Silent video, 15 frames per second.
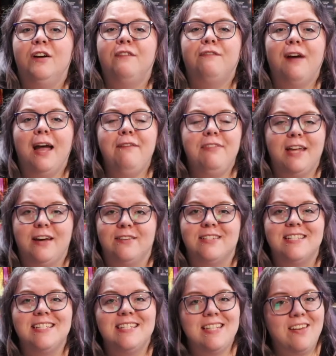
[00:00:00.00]

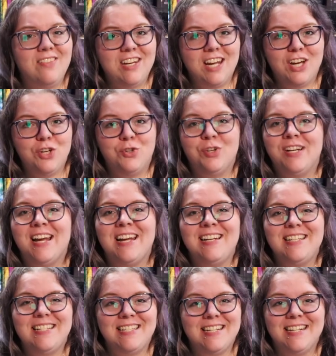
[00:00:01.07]

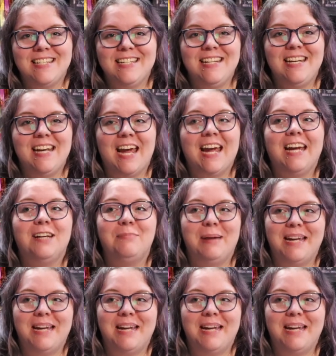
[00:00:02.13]
5,769